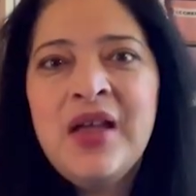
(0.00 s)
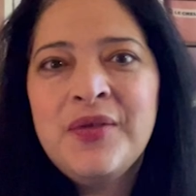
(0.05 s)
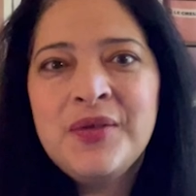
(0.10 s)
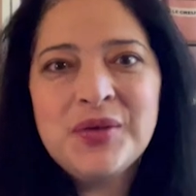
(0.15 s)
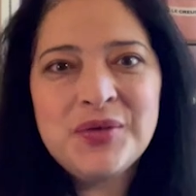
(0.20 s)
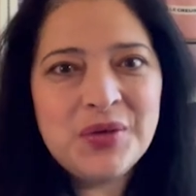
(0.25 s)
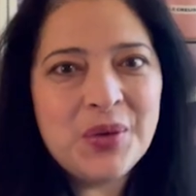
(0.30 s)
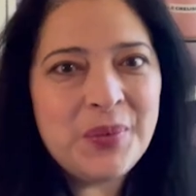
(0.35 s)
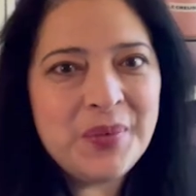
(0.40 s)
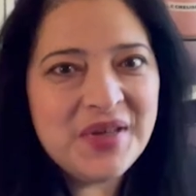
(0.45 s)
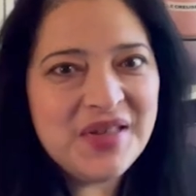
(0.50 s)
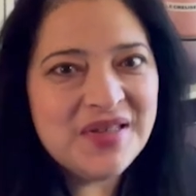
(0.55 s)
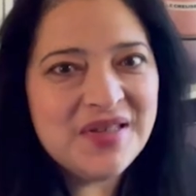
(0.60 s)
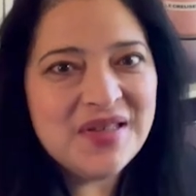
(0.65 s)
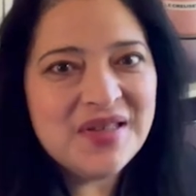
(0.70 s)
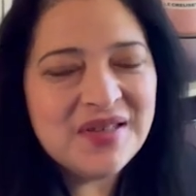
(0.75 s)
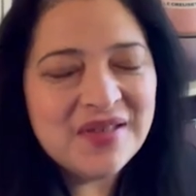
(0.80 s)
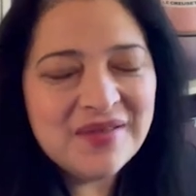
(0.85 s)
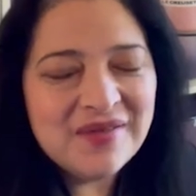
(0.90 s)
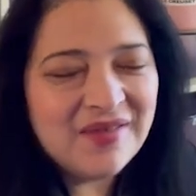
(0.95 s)
There's
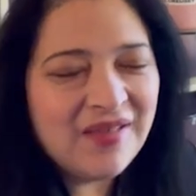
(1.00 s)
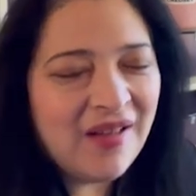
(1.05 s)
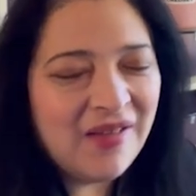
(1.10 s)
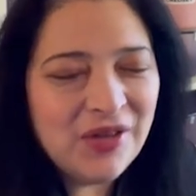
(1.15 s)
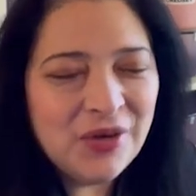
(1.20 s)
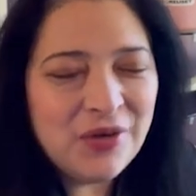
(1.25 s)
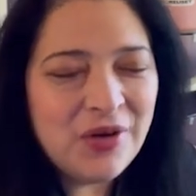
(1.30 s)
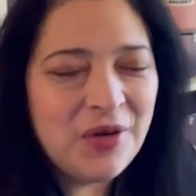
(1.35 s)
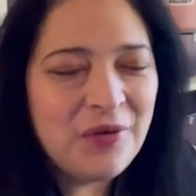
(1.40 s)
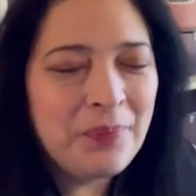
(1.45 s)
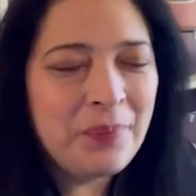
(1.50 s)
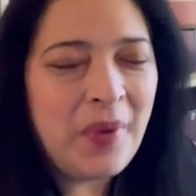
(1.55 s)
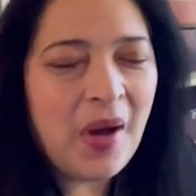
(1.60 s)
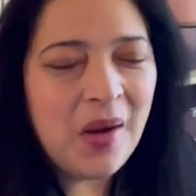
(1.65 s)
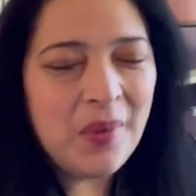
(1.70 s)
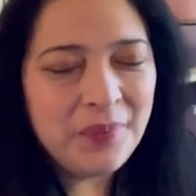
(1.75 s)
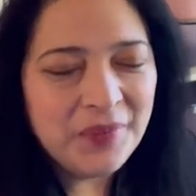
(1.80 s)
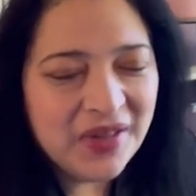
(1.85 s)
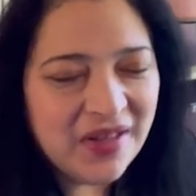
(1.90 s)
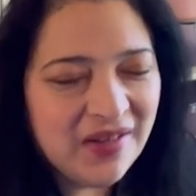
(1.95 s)
always the color of
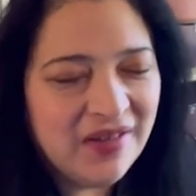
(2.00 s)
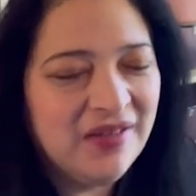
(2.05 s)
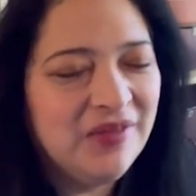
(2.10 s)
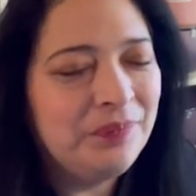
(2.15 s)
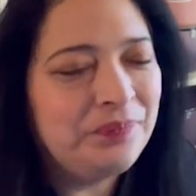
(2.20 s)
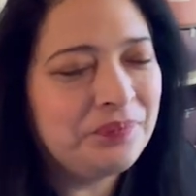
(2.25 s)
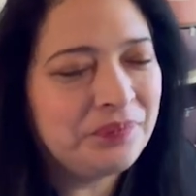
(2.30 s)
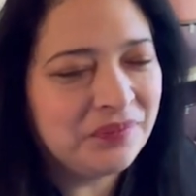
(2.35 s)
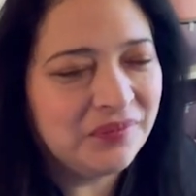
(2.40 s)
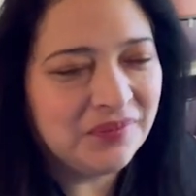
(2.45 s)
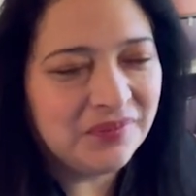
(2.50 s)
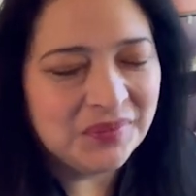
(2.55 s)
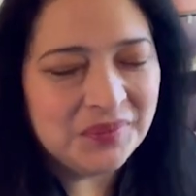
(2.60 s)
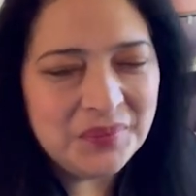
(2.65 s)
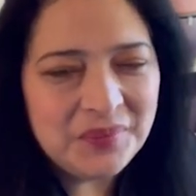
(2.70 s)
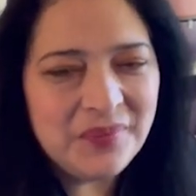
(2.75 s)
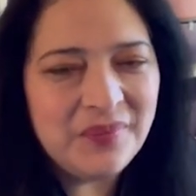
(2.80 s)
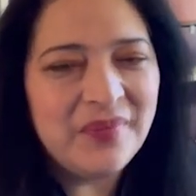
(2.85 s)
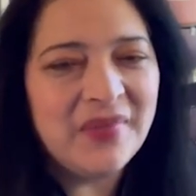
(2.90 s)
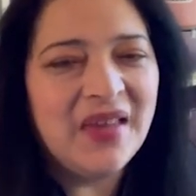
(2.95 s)
pumpkin,
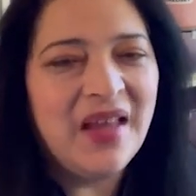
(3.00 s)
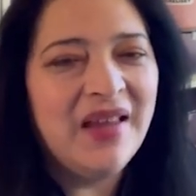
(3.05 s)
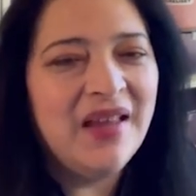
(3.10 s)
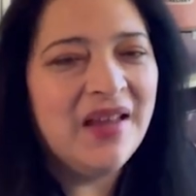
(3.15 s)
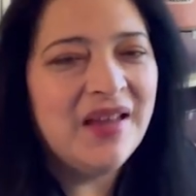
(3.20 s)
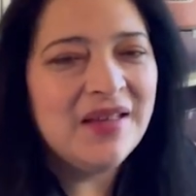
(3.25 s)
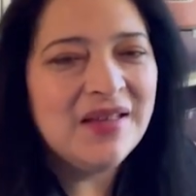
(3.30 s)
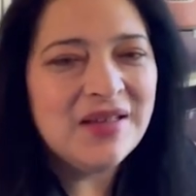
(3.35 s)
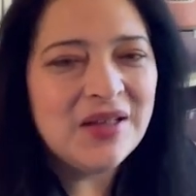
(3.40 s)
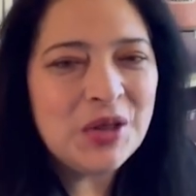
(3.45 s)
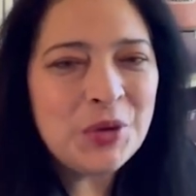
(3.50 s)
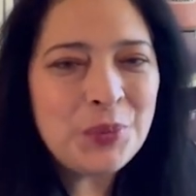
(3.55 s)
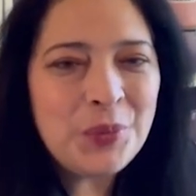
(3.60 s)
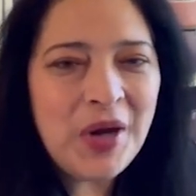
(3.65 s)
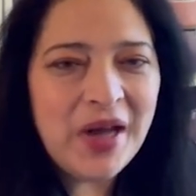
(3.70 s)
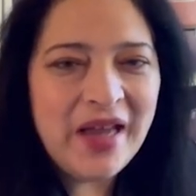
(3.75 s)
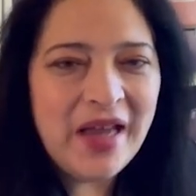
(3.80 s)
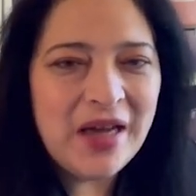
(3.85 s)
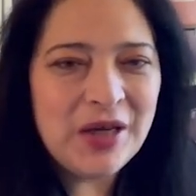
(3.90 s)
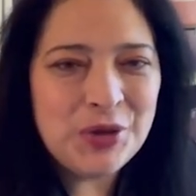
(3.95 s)
and
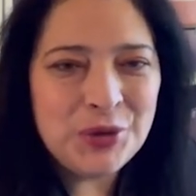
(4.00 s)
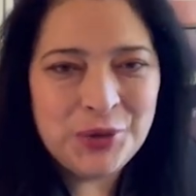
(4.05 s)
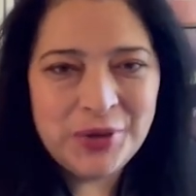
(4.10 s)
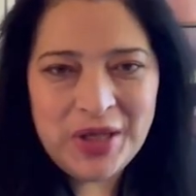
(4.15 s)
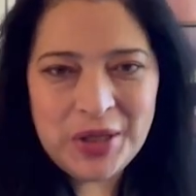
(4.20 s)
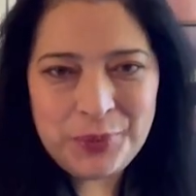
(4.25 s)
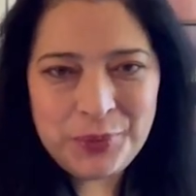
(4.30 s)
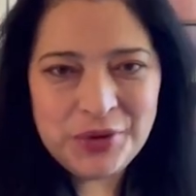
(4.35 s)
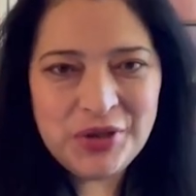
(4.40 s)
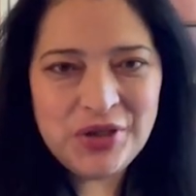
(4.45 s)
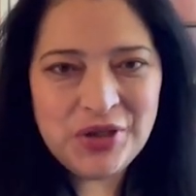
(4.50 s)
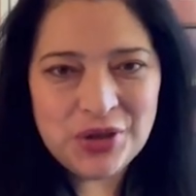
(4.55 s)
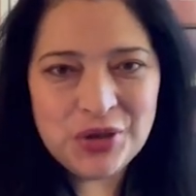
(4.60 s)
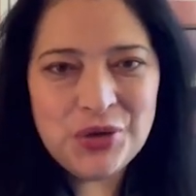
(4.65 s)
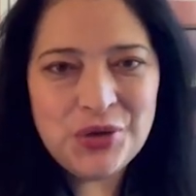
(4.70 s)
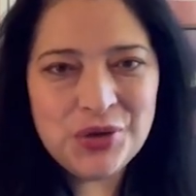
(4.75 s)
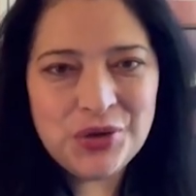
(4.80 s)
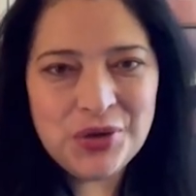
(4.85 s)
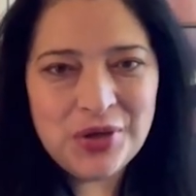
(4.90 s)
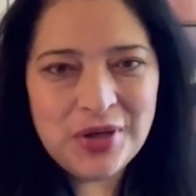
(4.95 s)
I actually have a
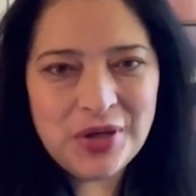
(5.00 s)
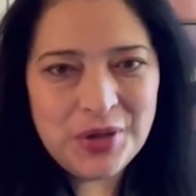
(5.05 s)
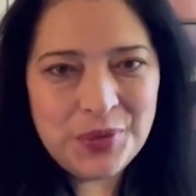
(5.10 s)
dish